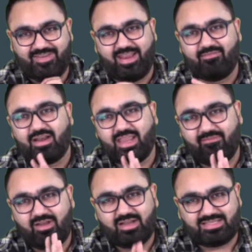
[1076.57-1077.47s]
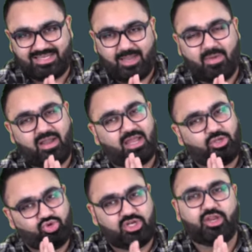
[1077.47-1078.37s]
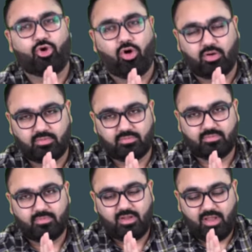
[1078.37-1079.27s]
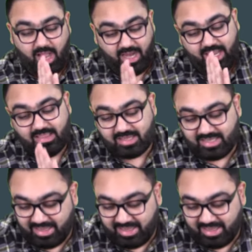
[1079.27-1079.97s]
whenever given in a statement, are usually wrong. Again, the